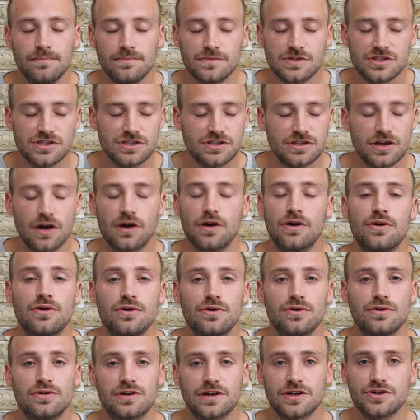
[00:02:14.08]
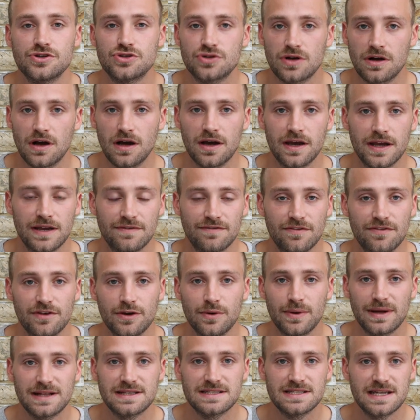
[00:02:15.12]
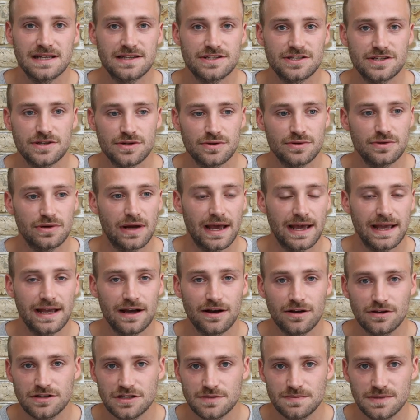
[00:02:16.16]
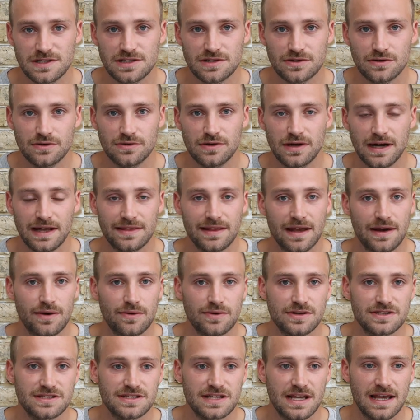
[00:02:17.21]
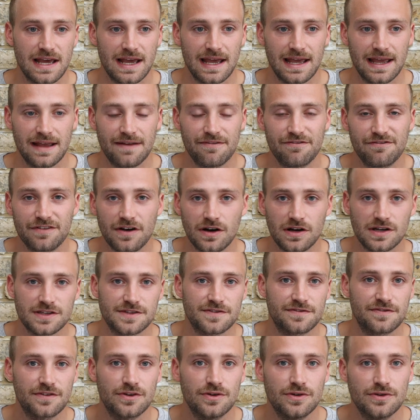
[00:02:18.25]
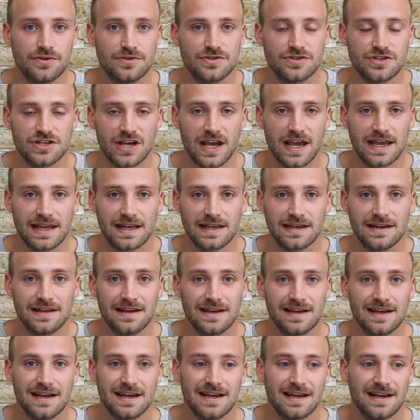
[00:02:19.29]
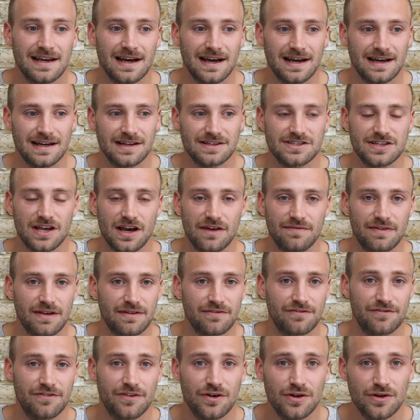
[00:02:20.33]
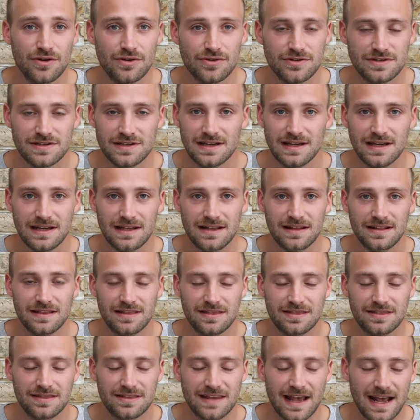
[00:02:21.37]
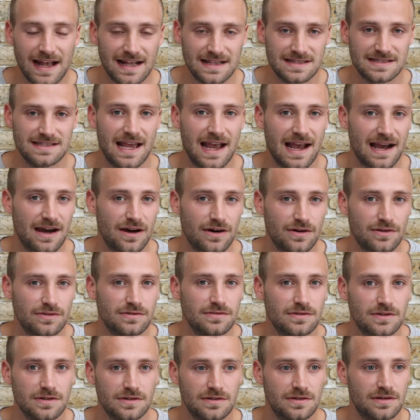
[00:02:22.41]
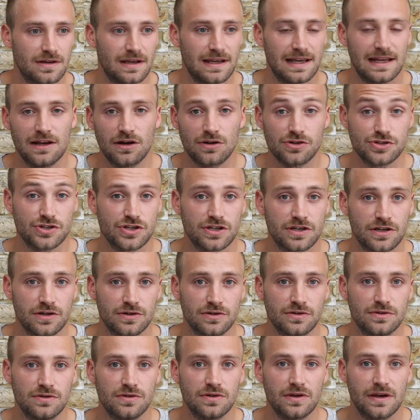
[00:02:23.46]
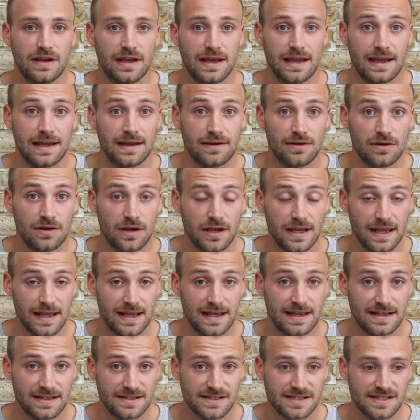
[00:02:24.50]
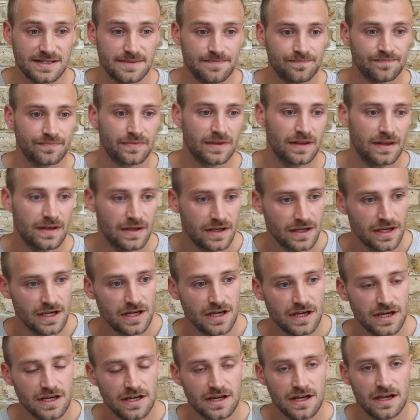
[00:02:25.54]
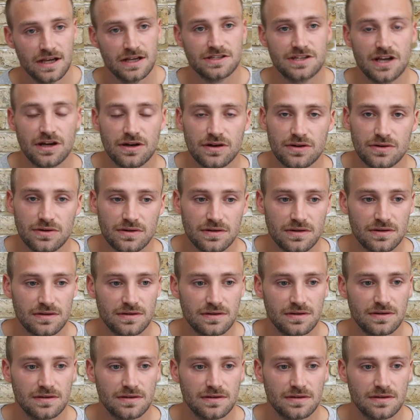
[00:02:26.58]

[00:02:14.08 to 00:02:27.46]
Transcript: so contrived. If you went into a hospital and there was a fast food chain serving food, that's how illogical it is. So